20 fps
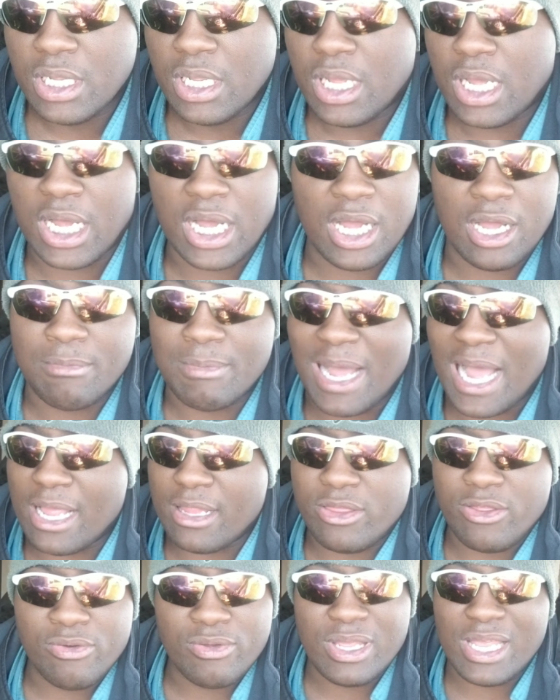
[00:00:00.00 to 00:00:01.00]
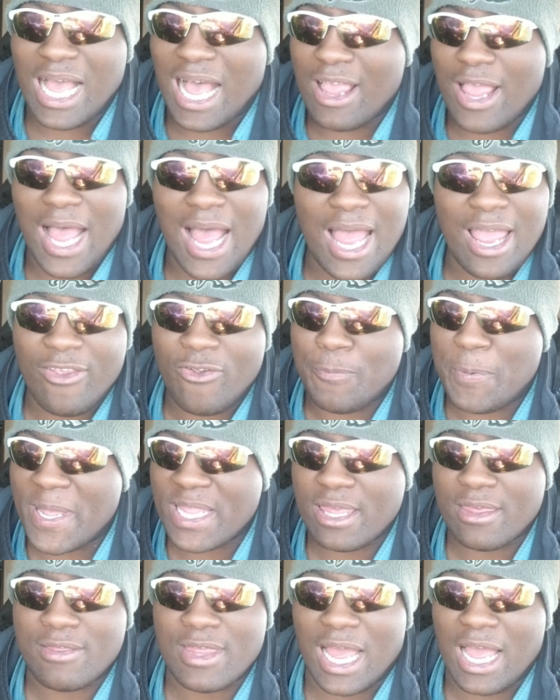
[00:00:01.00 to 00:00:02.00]
Um, I, to, I, I, expect
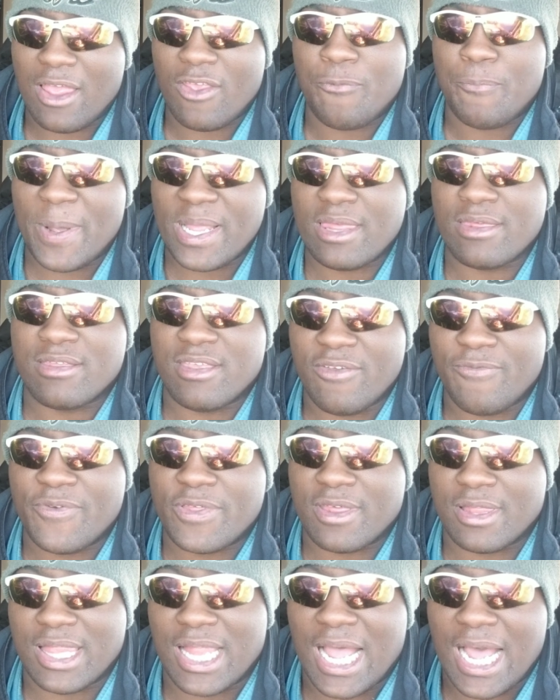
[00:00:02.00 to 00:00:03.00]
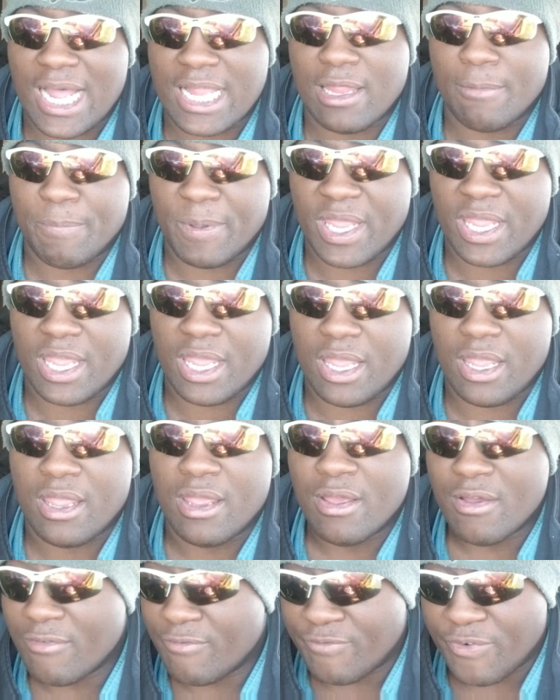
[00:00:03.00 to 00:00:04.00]
this. I expect this defensive line to be
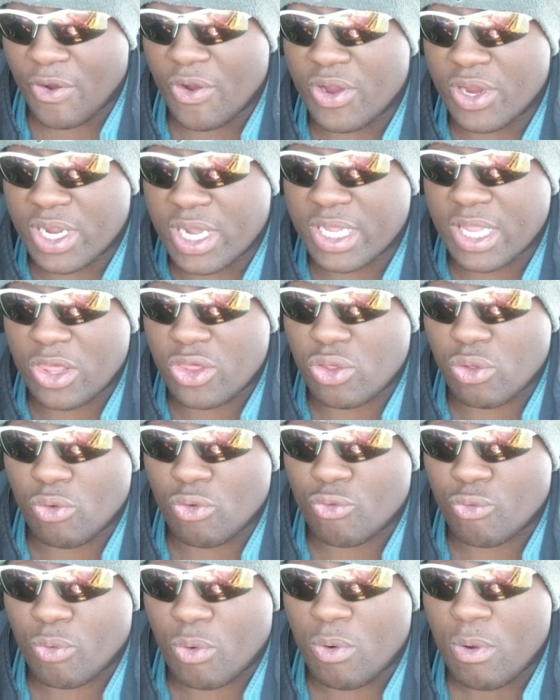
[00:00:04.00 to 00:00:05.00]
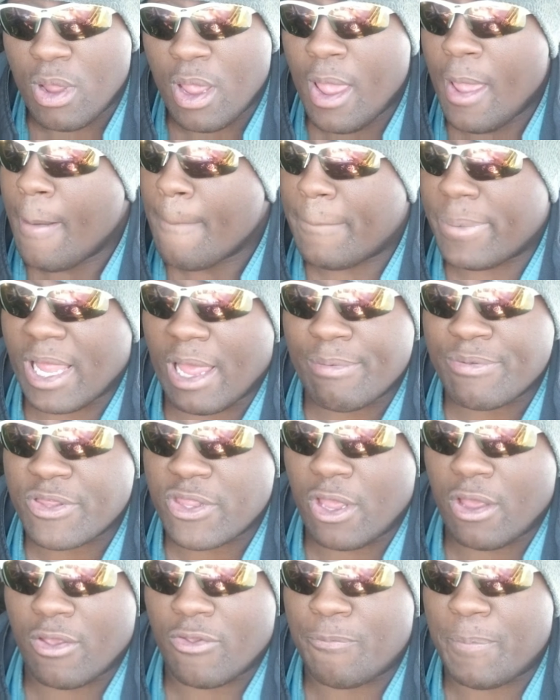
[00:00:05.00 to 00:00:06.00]
very good as usual, but I'm
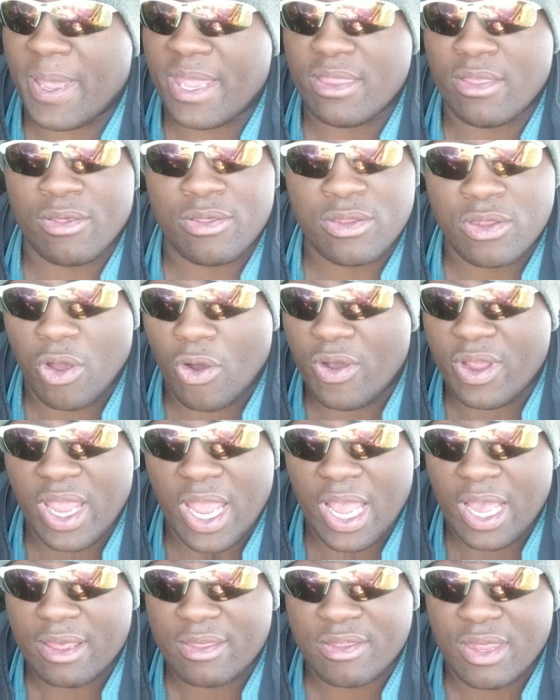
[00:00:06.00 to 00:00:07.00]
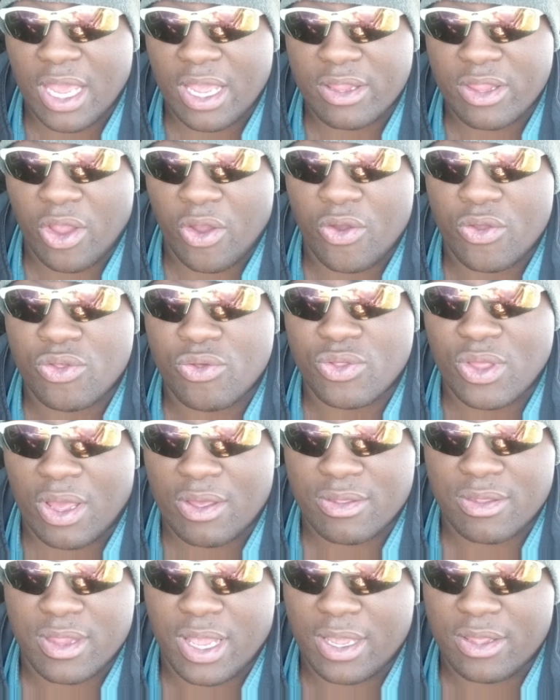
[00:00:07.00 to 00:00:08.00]
still expecting a sorry ass secondary in
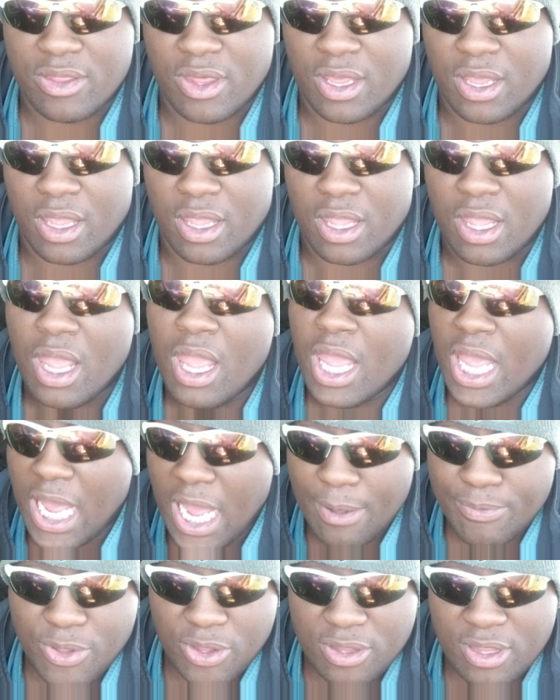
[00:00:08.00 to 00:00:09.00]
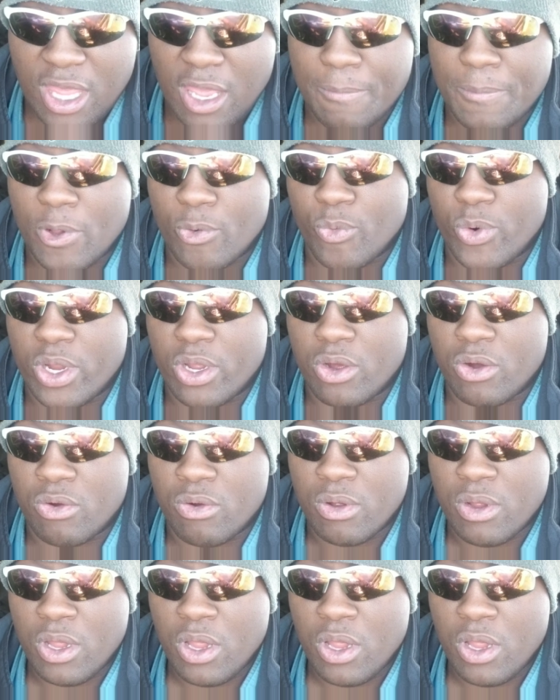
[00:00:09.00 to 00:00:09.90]
2019. I'm just keeping it real.